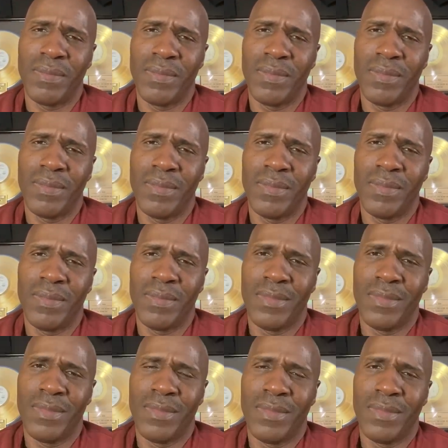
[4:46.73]

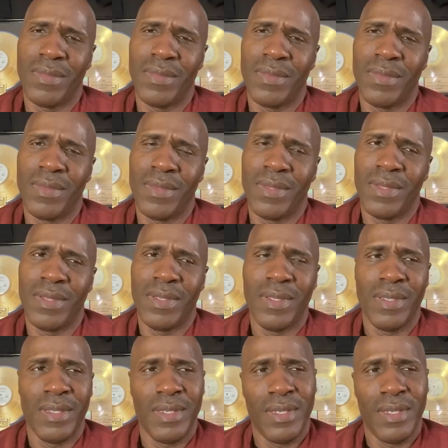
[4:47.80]
No one is speaking in this clip.